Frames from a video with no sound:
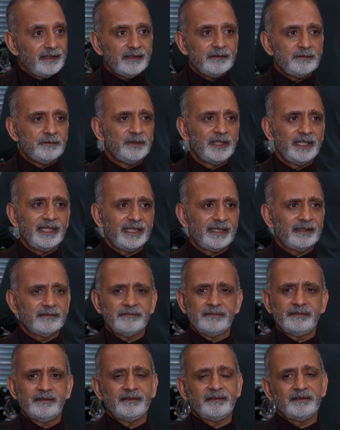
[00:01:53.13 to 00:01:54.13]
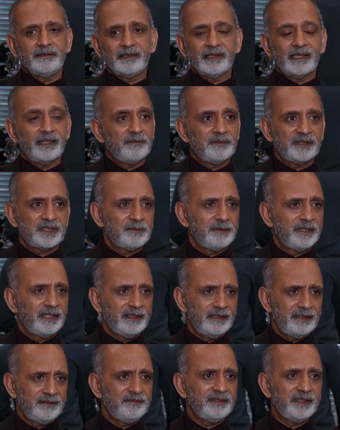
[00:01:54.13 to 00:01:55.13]
Oh, really? It must have
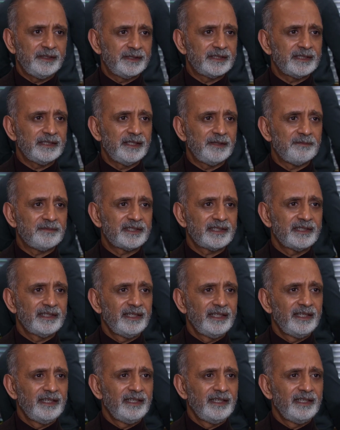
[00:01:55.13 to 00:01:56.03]
been hard for you at times.